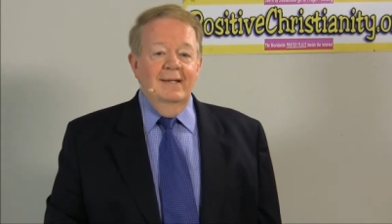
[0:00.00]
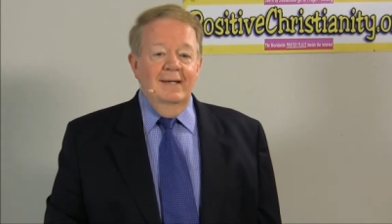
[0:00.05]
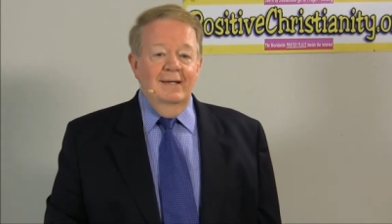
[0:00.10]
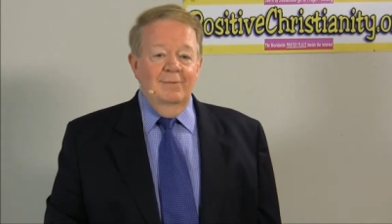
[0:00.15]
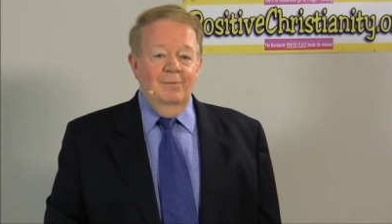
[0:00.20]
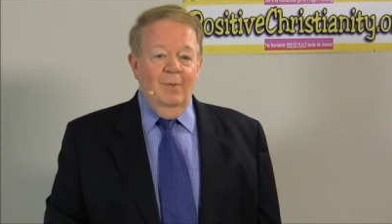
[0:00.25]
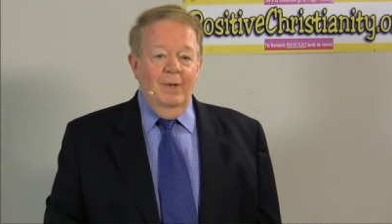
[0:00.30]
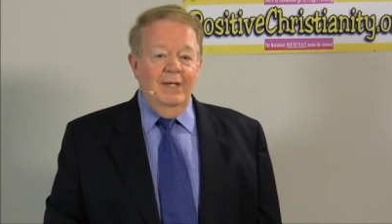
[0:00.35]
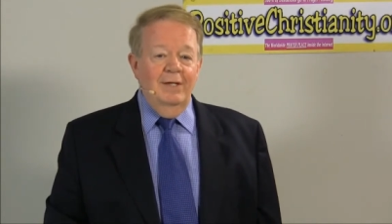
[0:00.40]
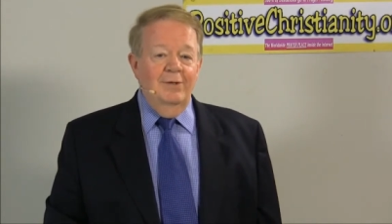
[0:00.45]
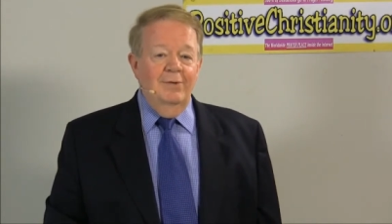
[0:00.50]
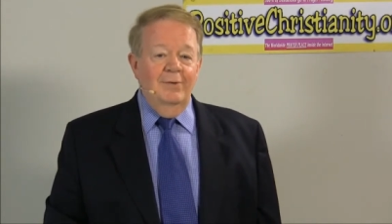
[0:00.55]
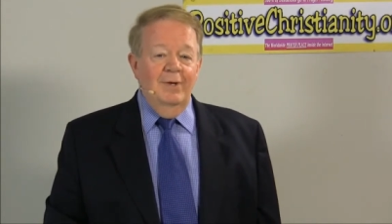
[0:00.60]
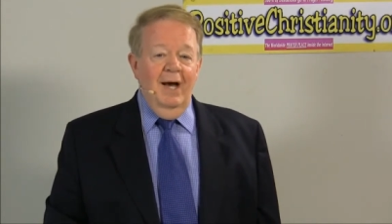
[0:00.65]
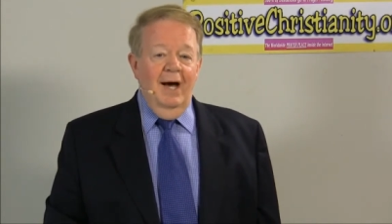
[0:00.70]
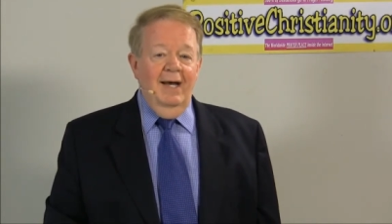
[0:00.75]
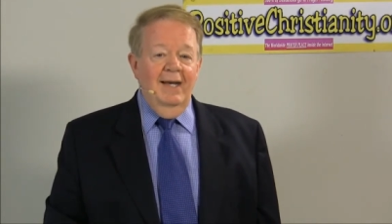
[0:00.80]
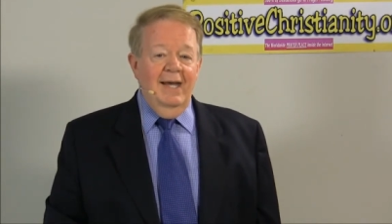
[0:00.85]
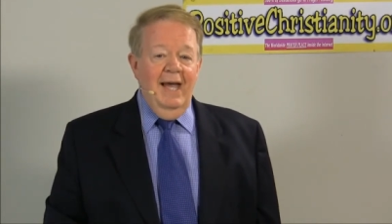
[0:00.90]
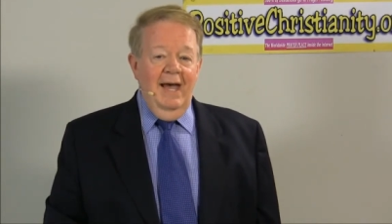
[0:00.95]
And we do
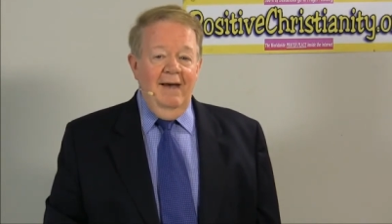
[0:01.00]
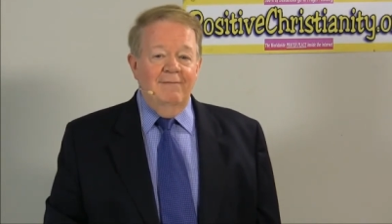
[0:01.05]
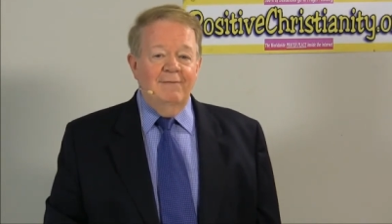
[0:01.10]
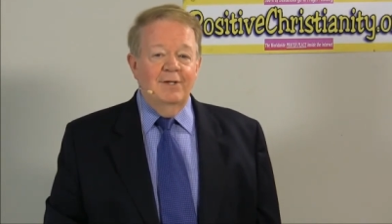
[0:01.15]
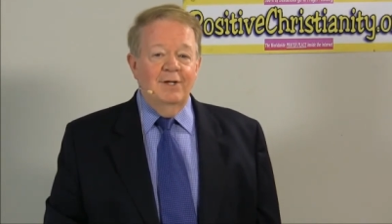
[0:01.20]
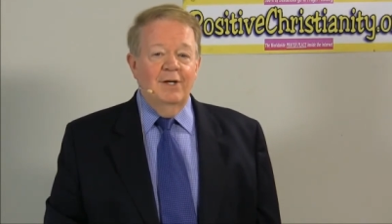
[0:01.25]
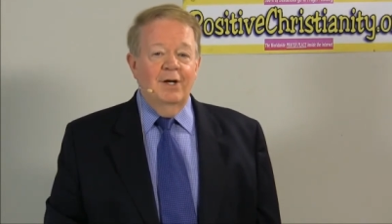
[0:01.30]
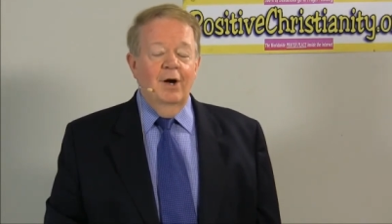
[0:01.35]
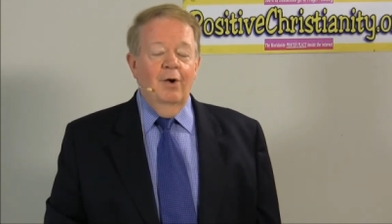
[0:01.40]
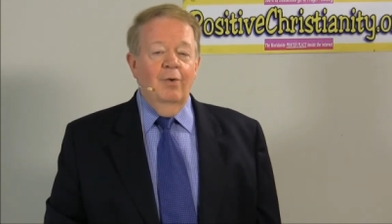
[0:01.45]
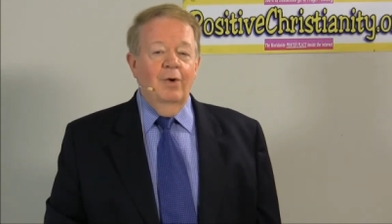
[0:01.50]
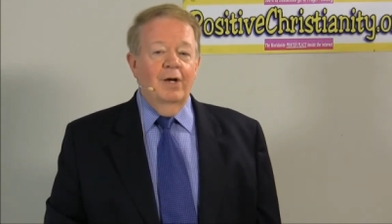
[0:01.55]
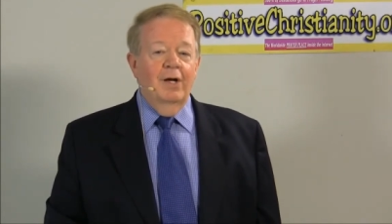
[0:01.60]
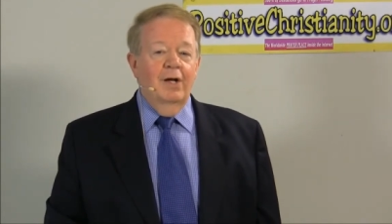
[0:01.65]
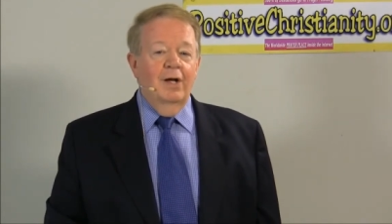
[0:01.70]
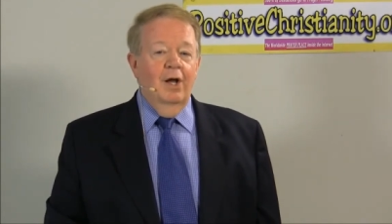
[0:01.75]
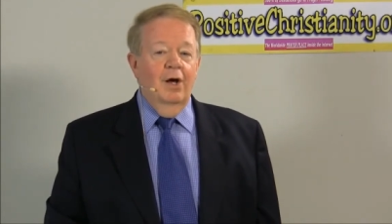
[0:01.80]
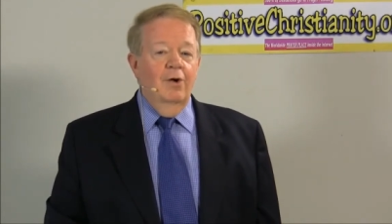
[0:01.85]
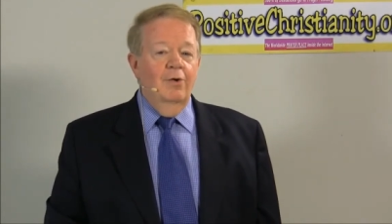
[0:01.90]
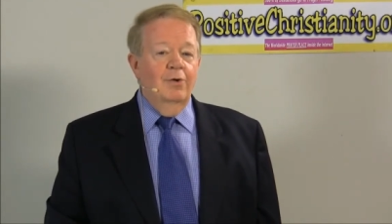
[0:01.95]
not have to go it
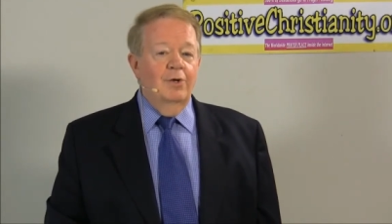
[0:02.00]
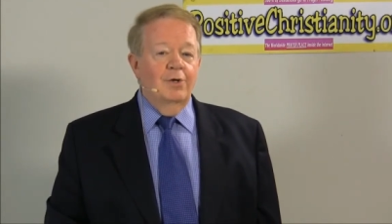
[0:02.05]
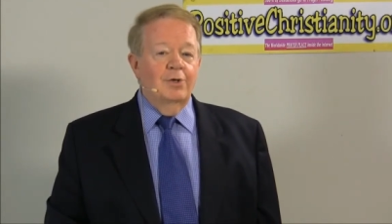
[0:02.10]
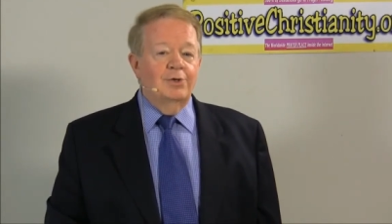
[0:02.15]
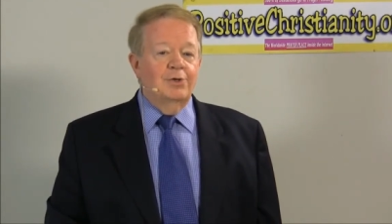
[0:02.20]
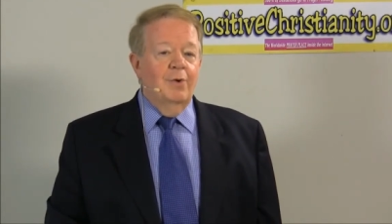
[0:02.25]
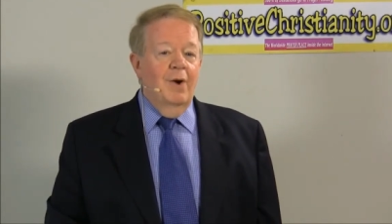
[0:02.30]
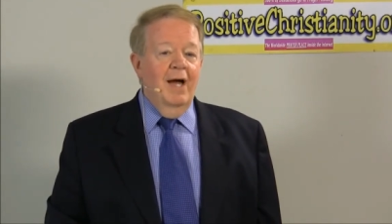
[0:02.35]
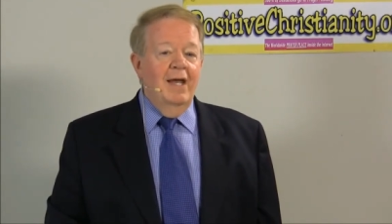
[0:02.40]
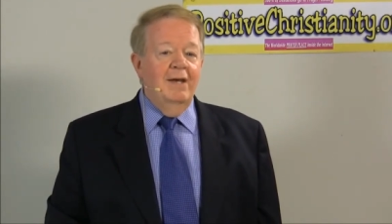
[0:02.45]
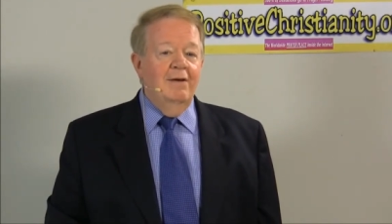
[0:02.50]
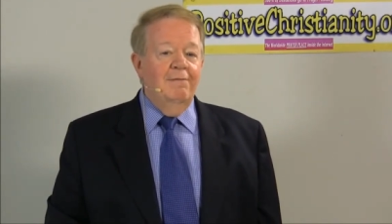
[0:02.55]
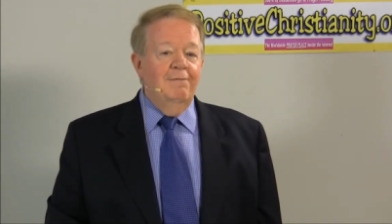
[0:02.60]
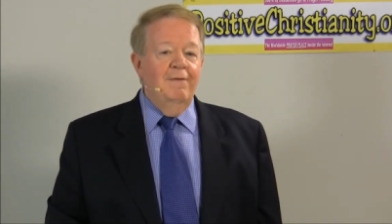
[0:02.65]
alone or try to